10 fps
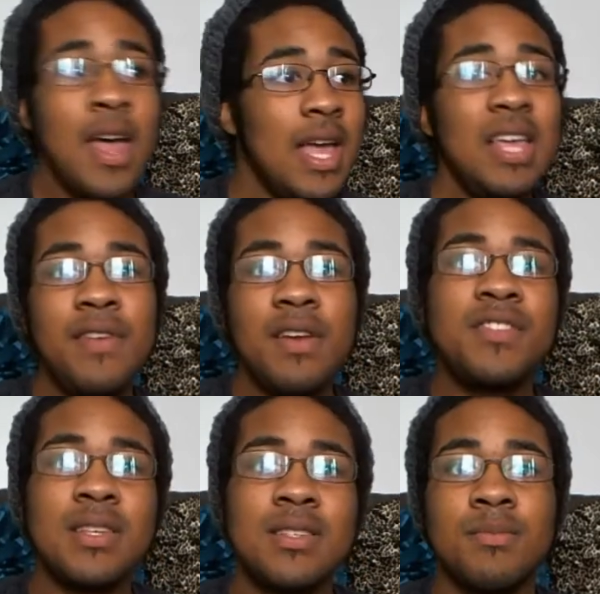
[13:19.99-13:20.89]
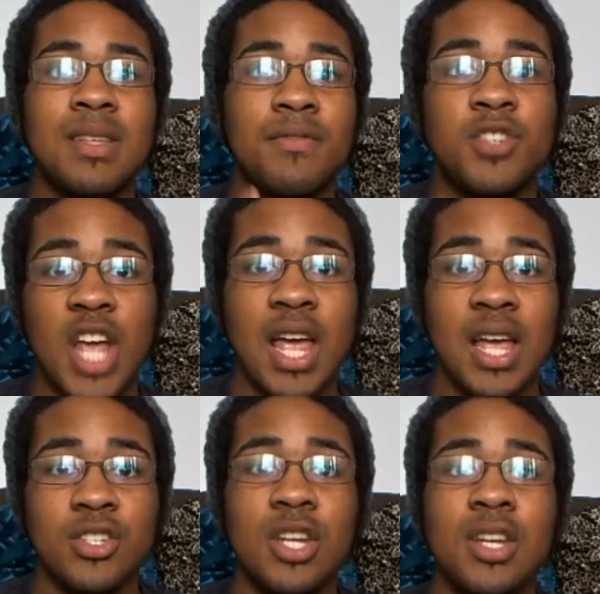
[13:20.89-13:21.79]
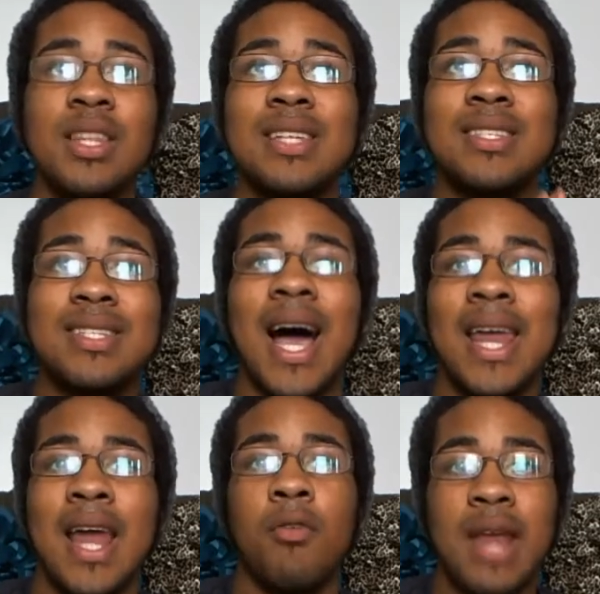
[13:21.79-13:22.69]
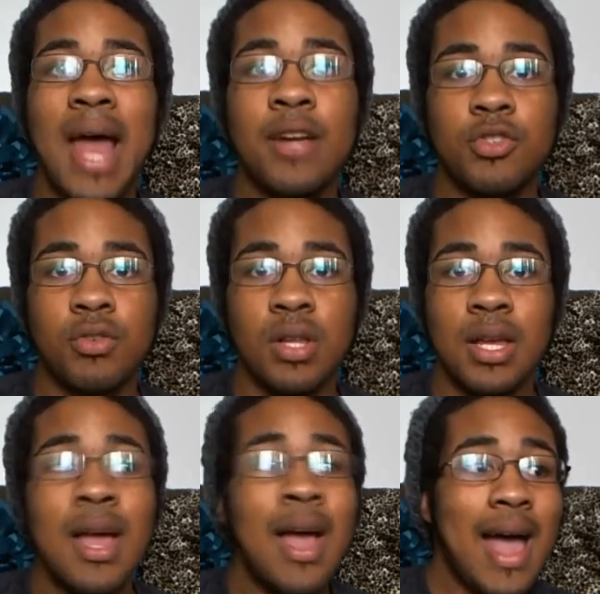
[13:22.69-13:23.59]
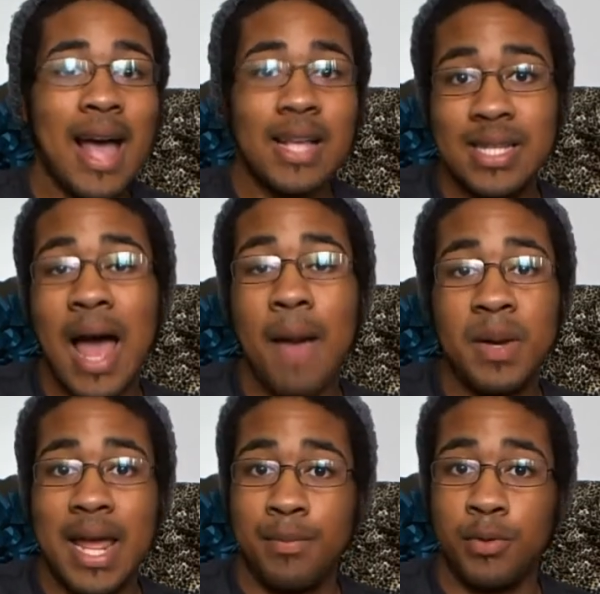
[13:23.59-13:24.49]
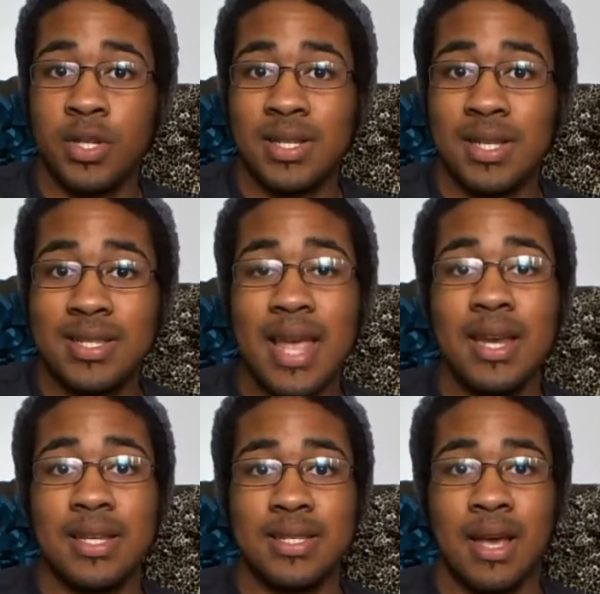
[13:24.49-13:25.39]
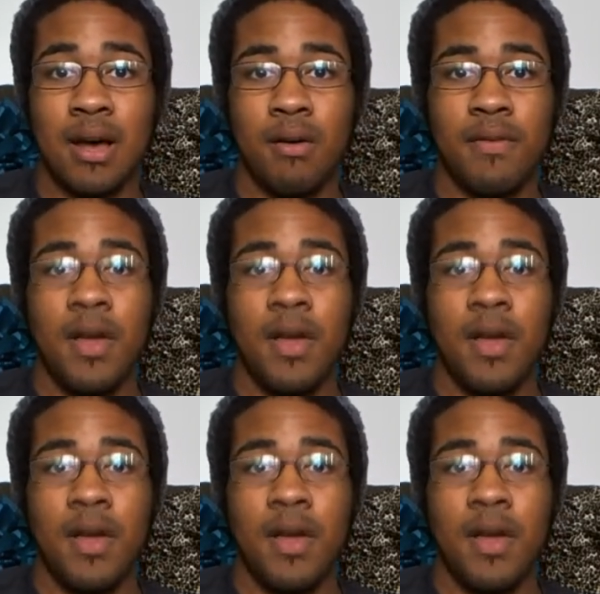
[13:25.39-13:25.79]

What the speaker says: Even if systems have changed, anything that's died out naturally has not been able to sustain itself.